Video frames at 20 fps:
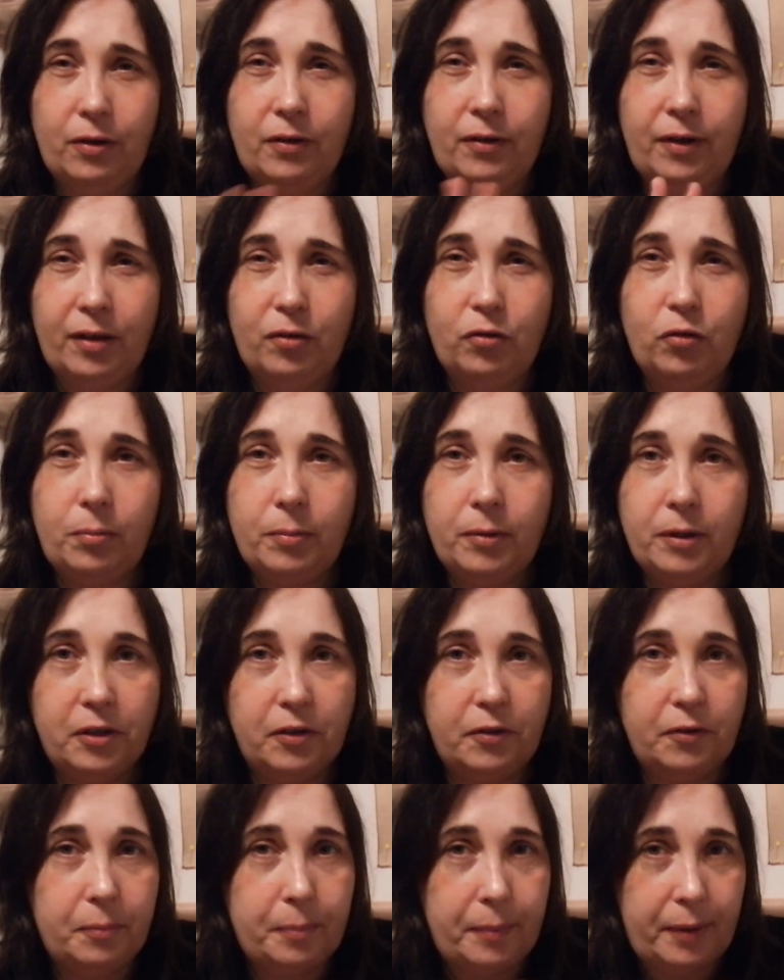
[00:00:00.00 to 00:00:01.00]
take so
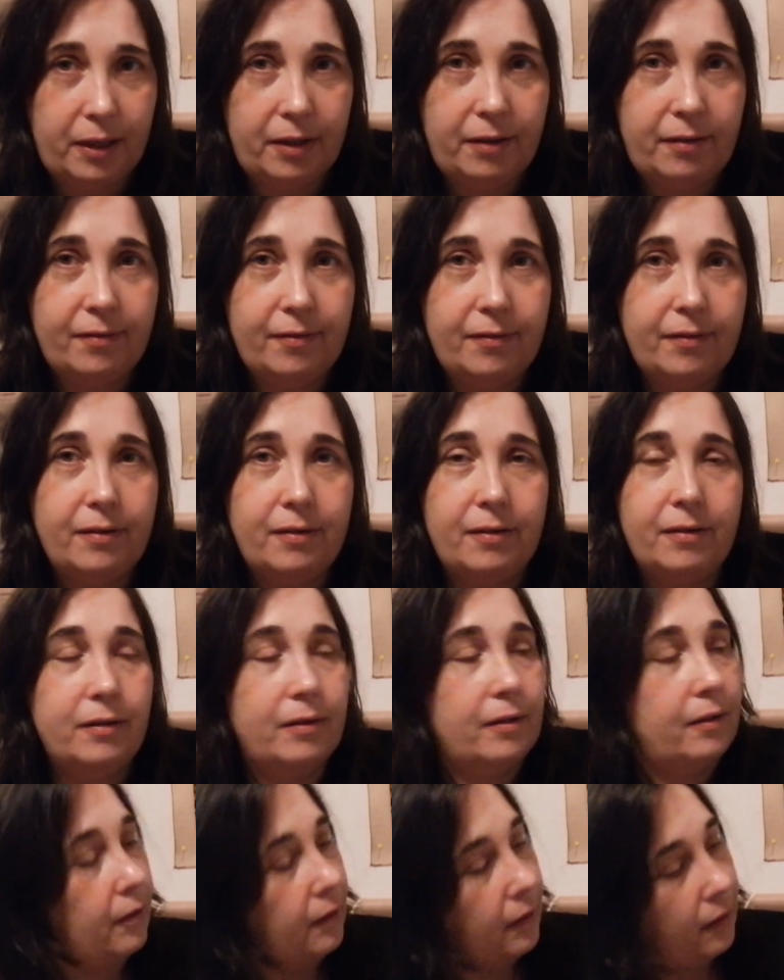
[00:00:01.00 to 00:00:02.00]
much space
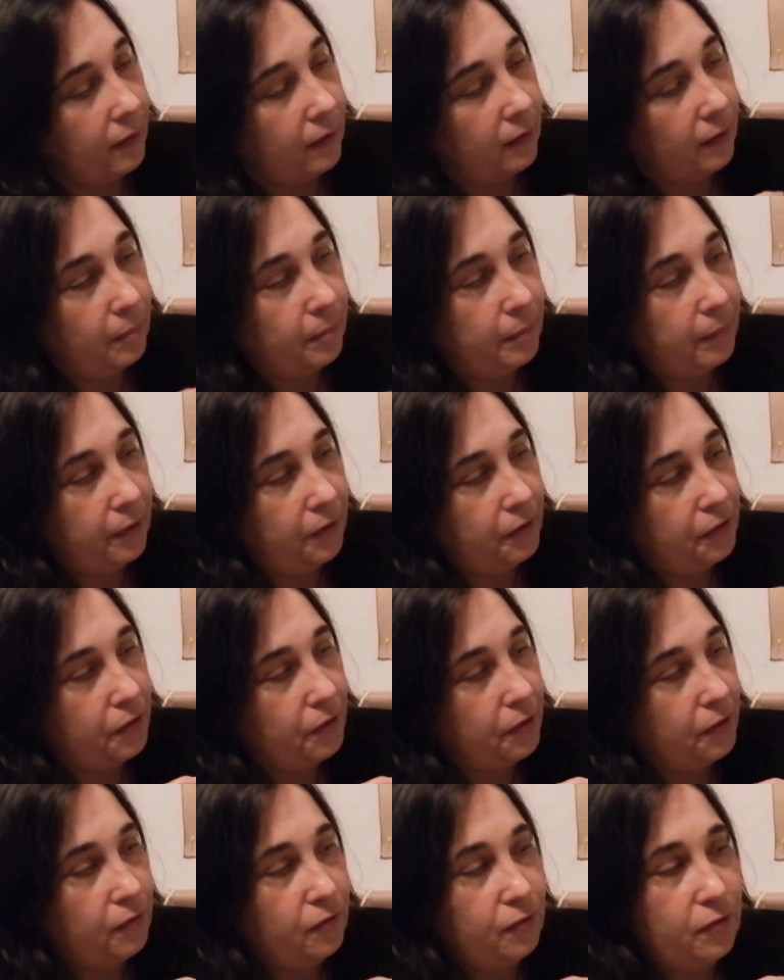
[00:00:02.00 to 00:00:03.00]
in the
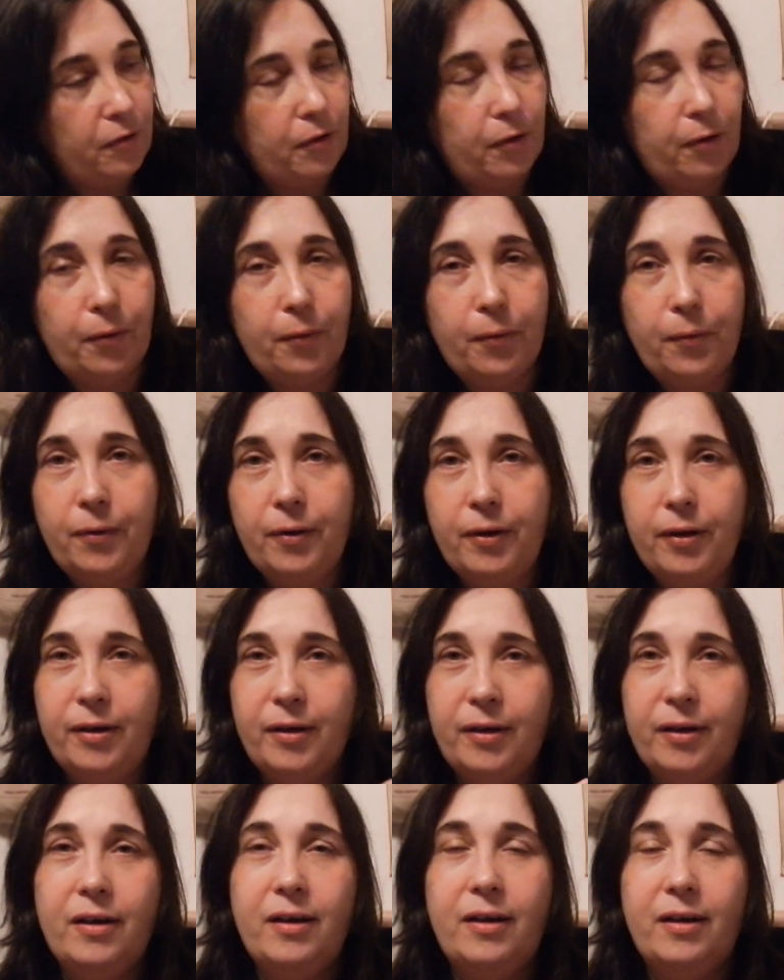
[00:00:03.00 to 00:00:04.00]
picture, so
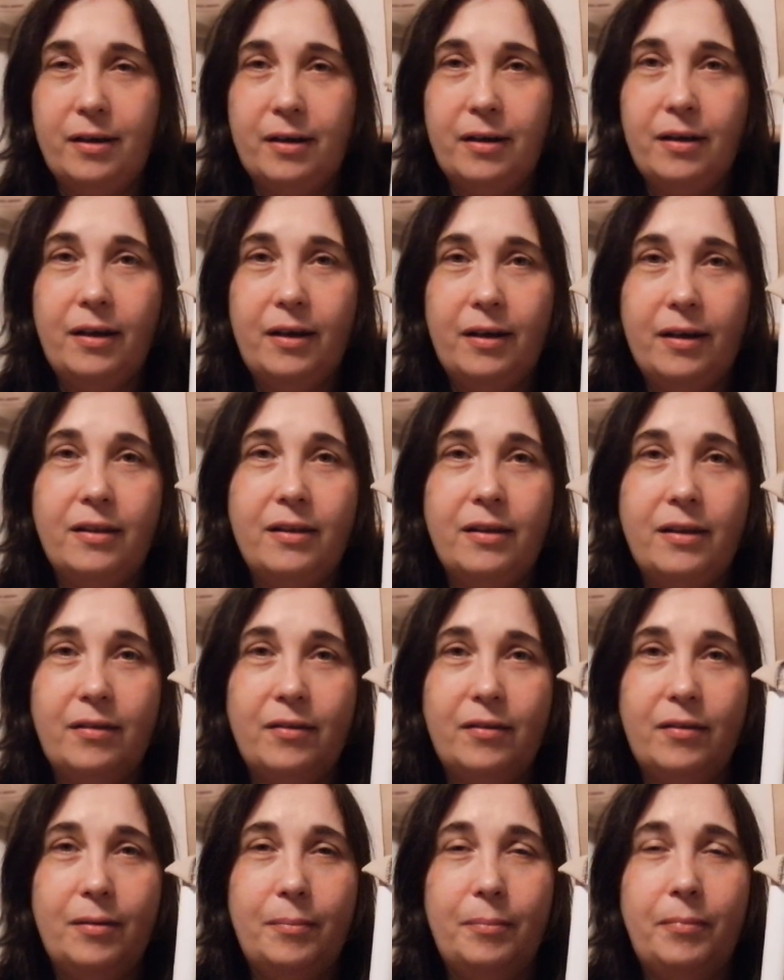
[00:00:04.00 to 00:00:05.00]
yeah, I think
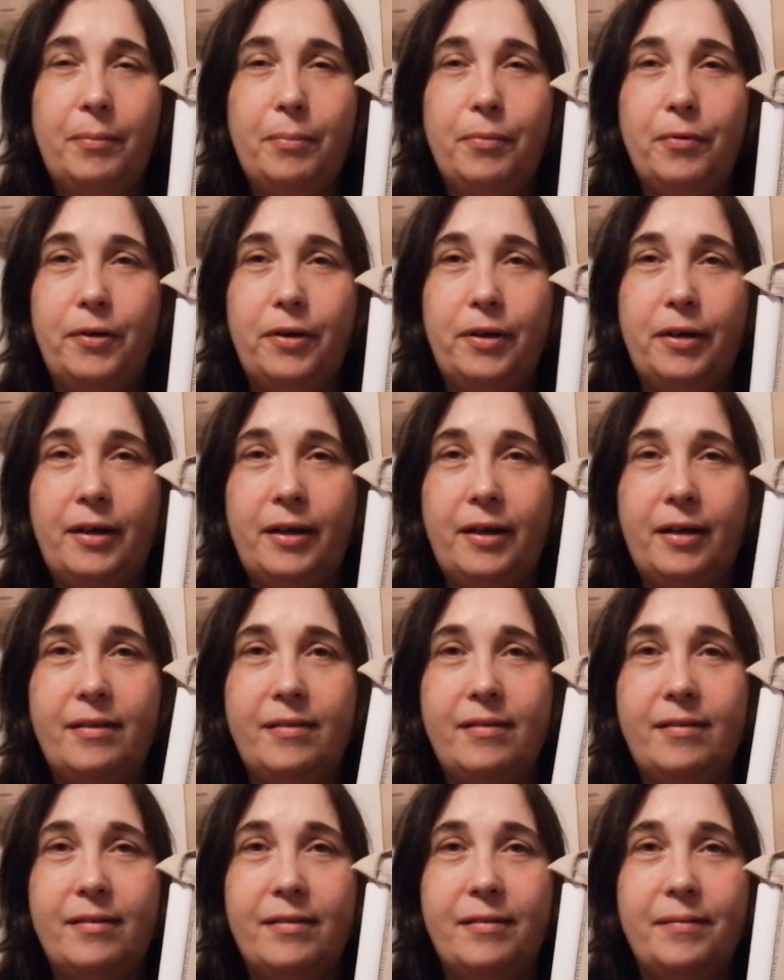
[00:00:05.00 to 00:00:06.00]
it's gonna be pretty
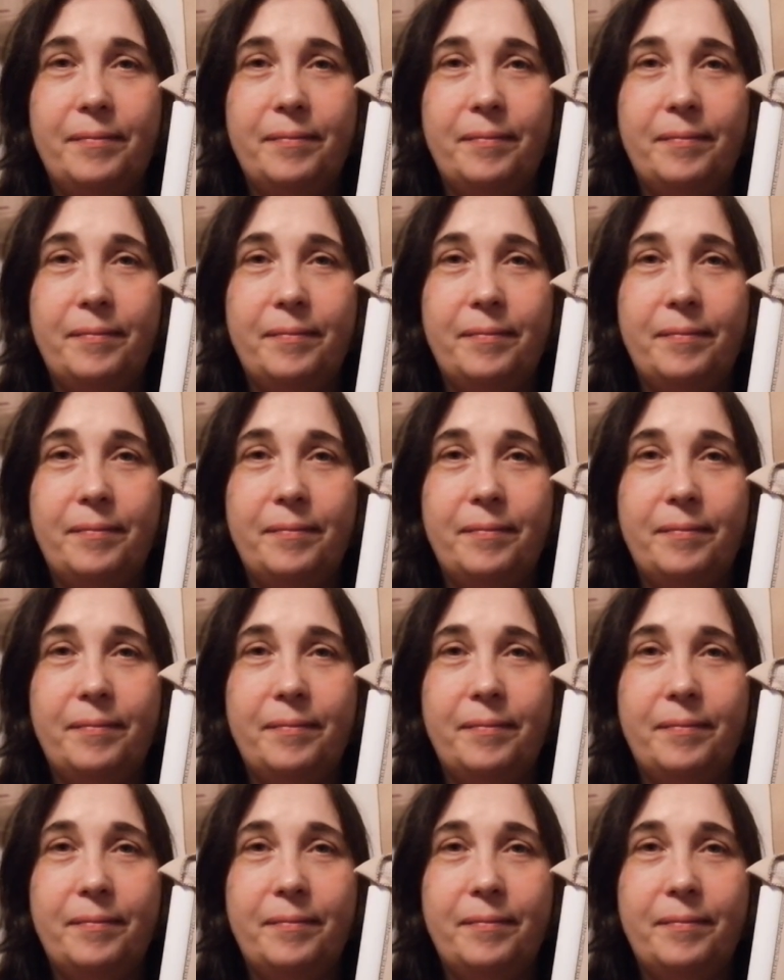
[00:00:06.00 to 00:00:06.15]
nice.